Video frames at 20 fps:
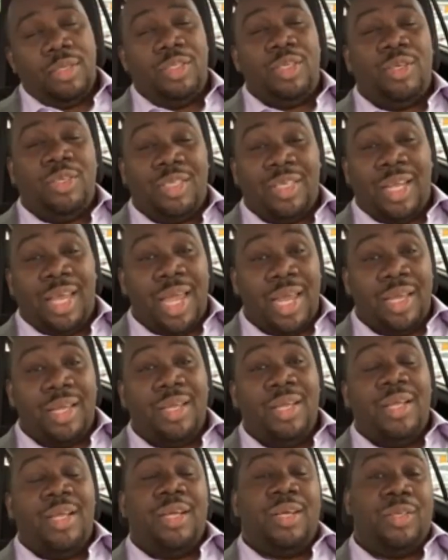continue to like,
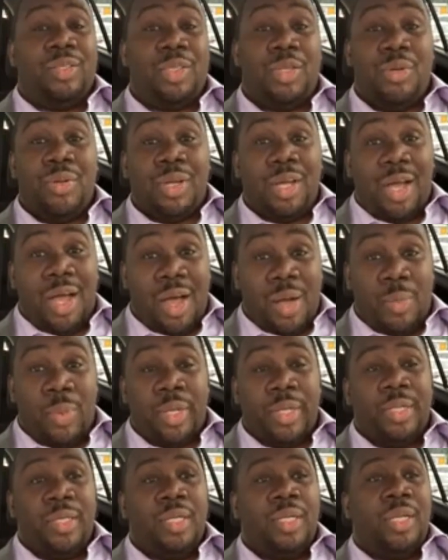continue to
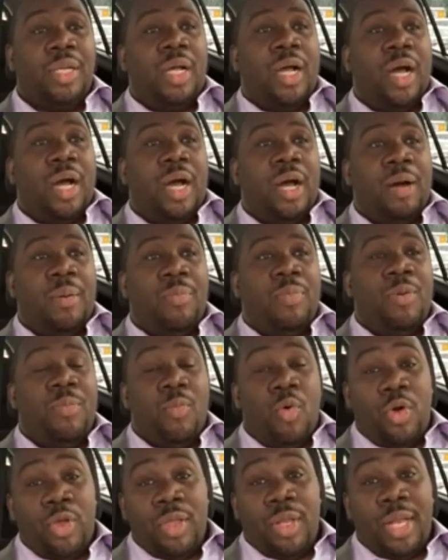comment. Um, the
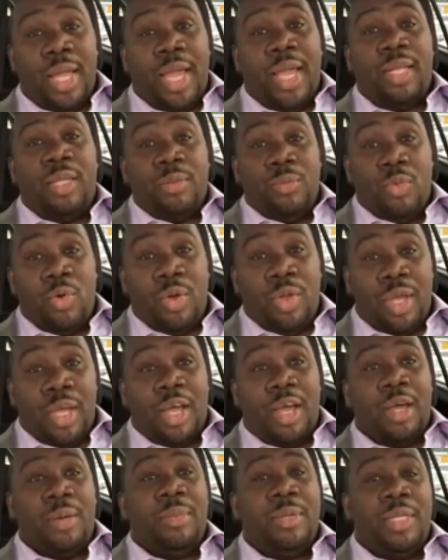more you like, the more you
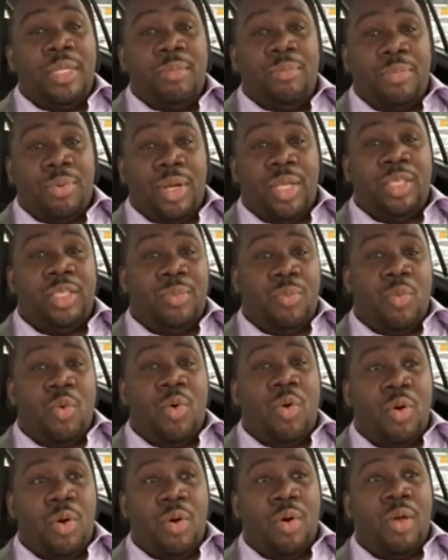comment brings
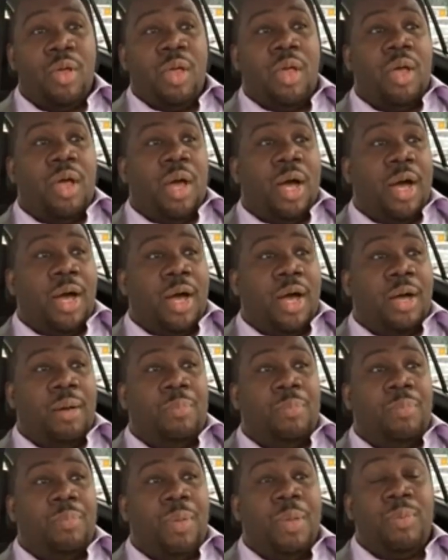more
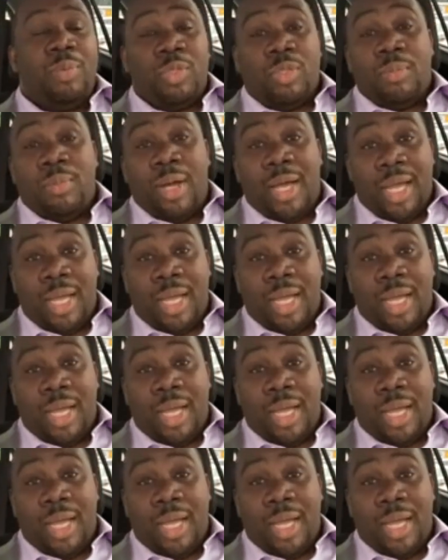uh, people to